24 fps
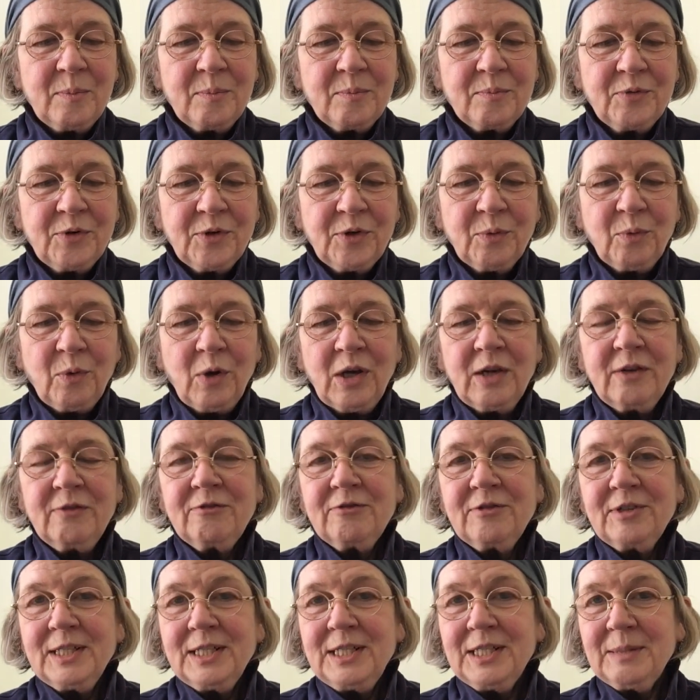Brother
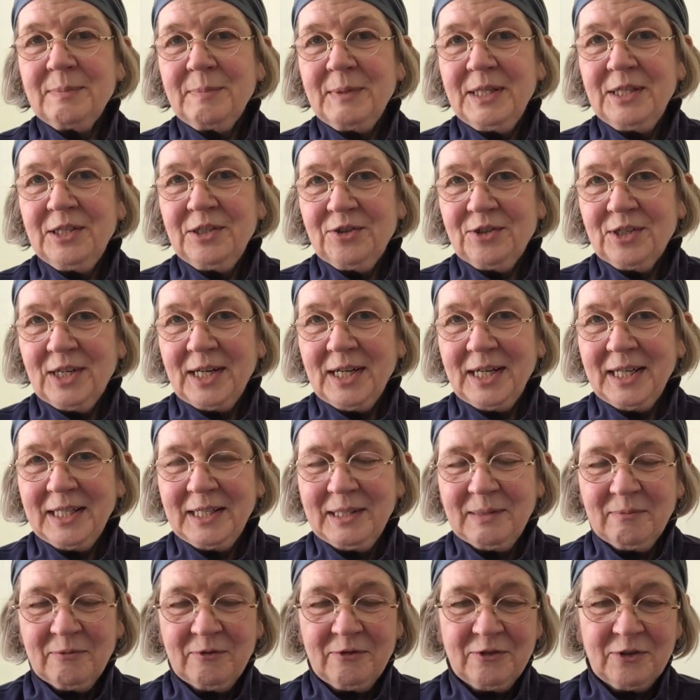Walafrid has been drying
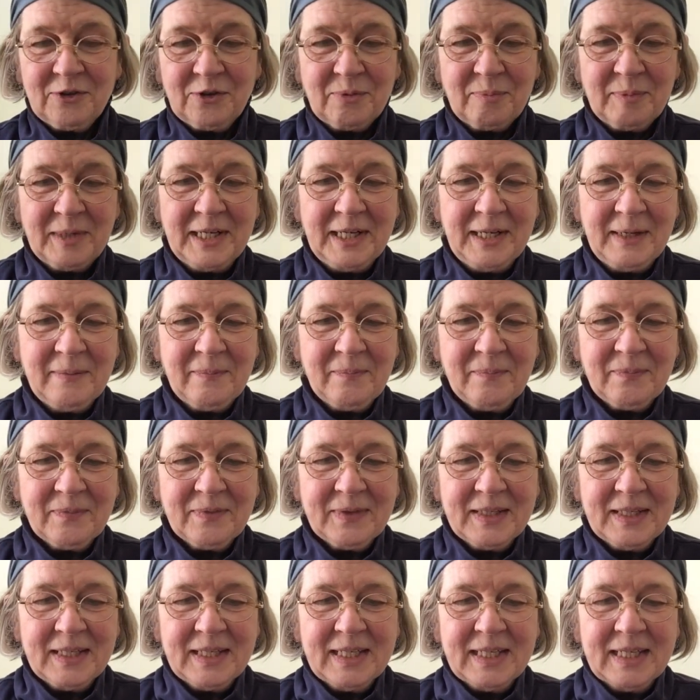them for me.
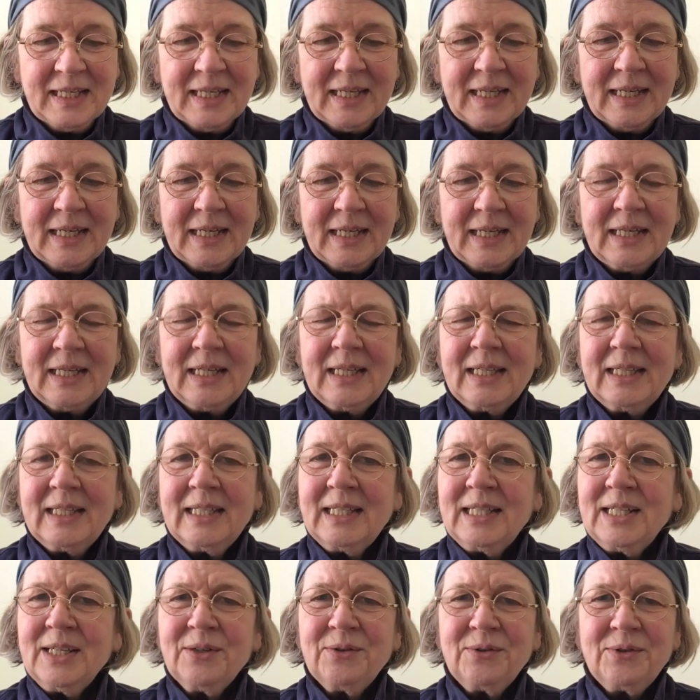They
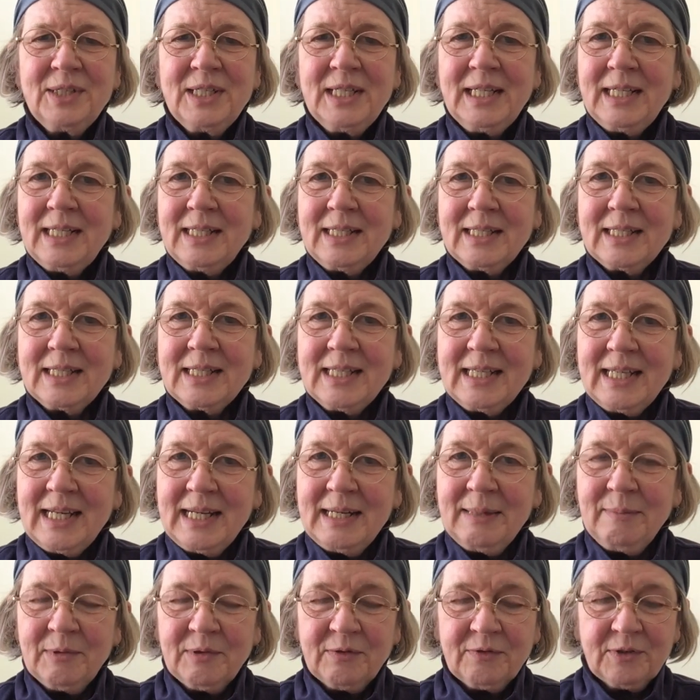don't taste the
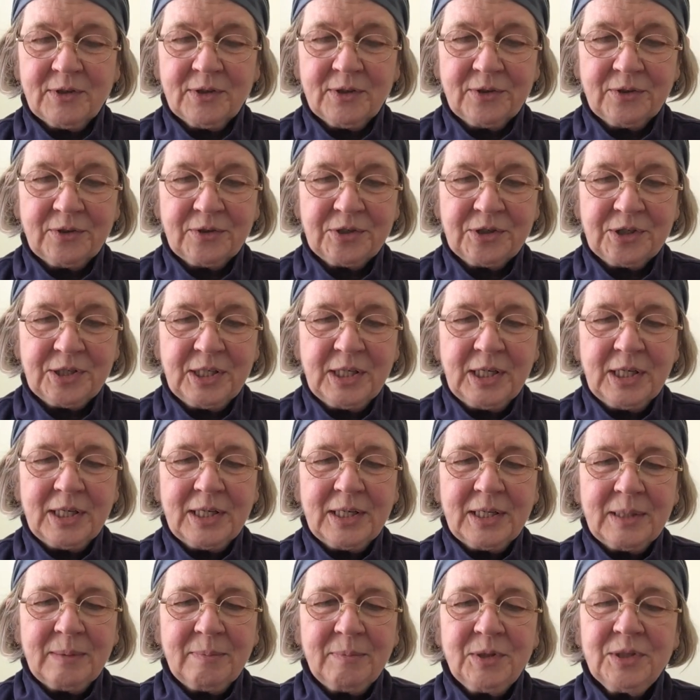same, of course,
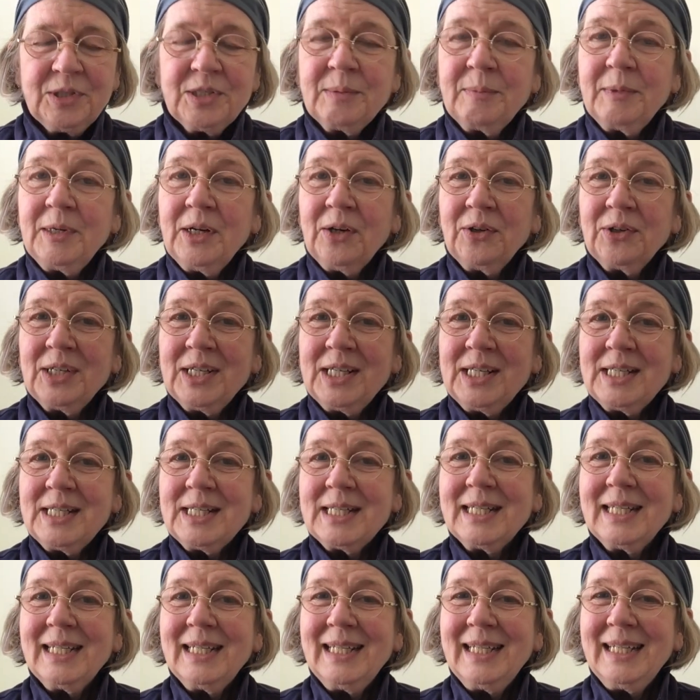but to be honest,
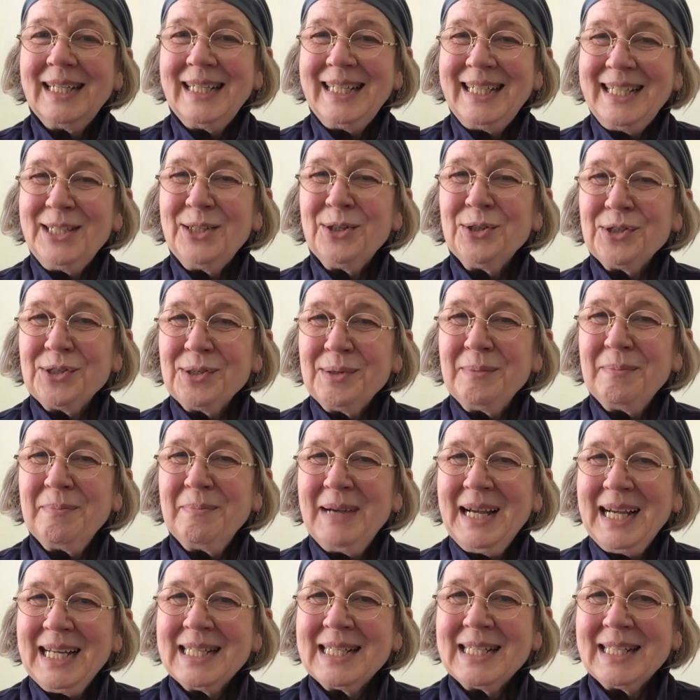it doesn't
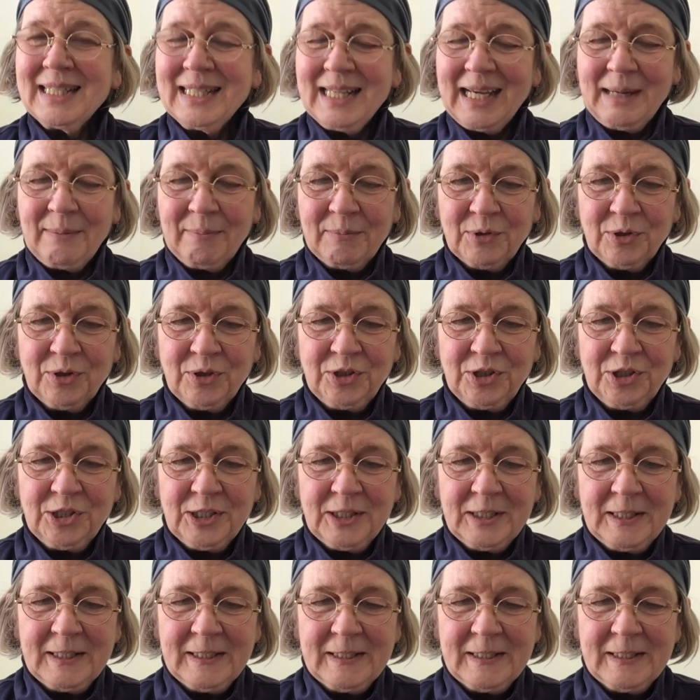matter that much.